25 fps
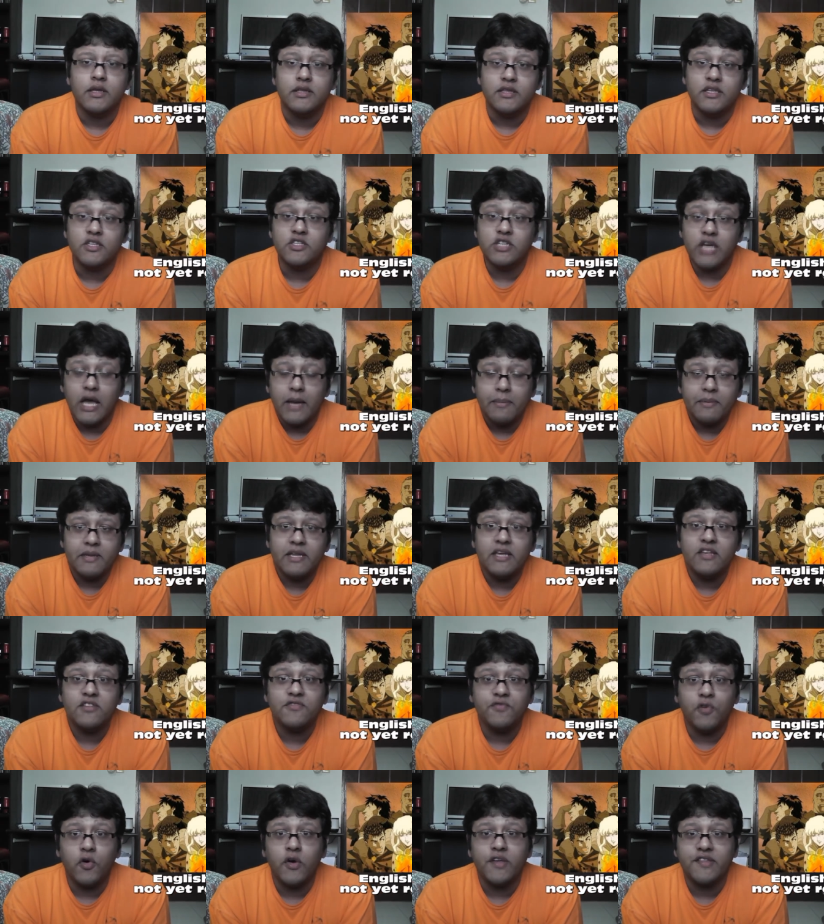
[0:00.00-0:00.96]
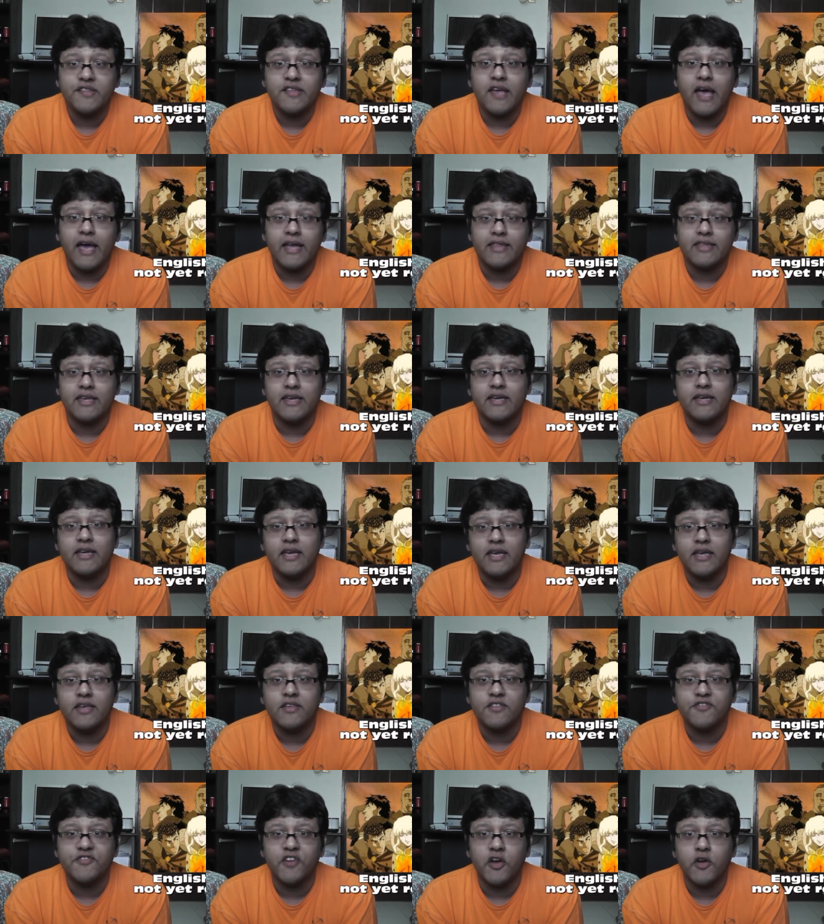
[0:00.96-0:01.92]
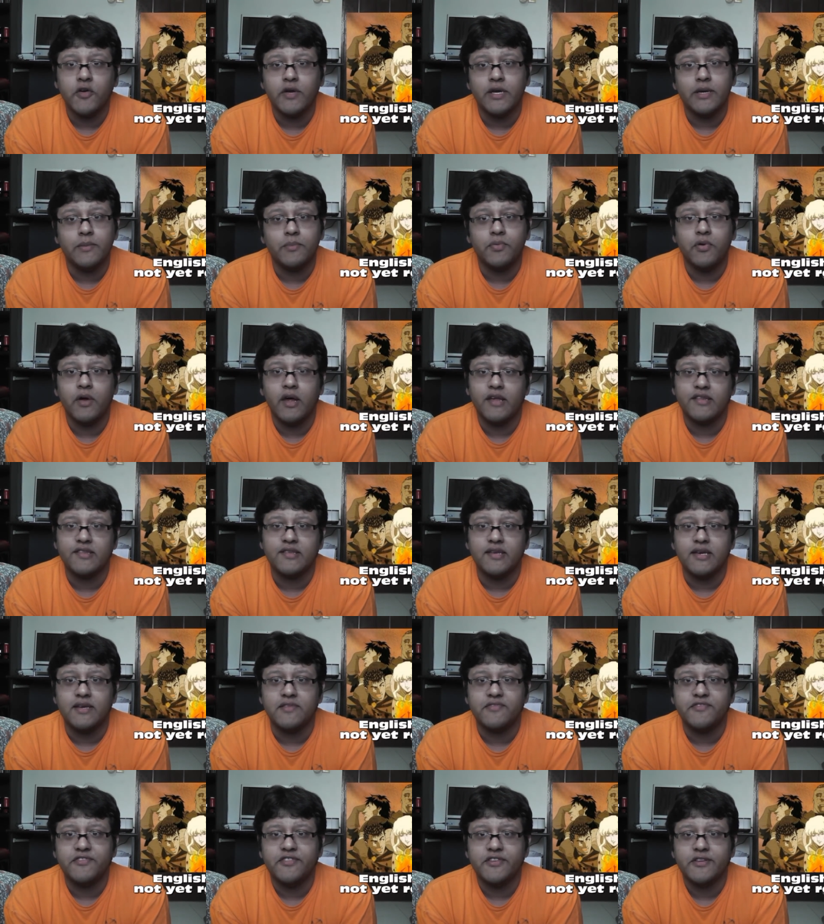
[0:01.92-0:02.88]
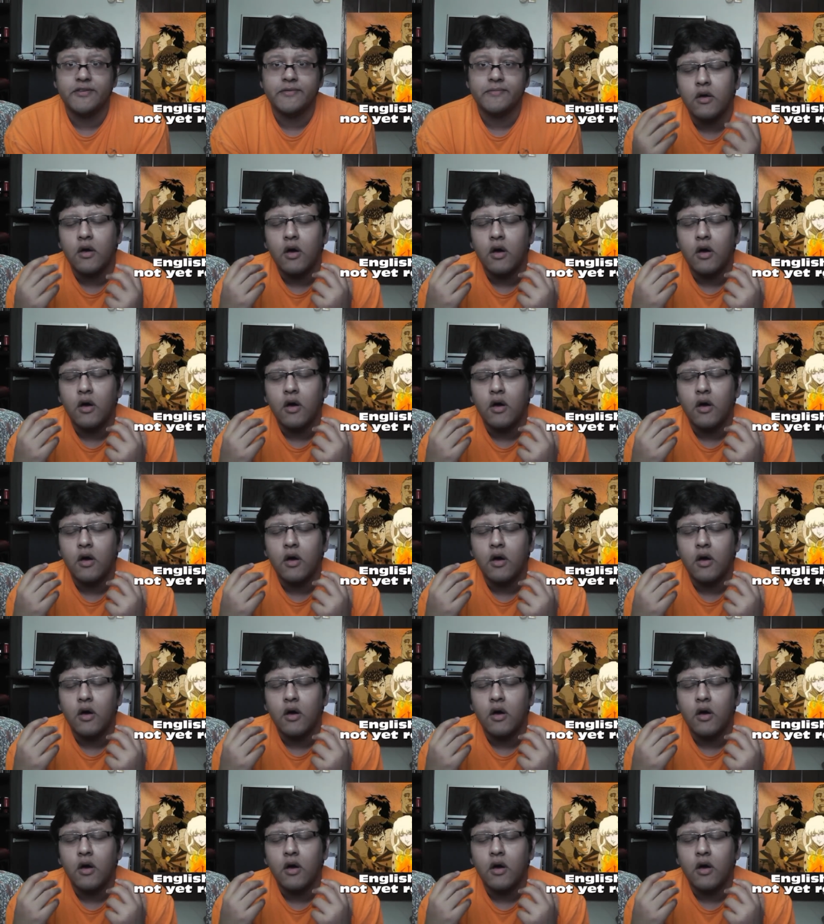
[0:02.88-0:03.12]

The Japanese voice acting is very impressive.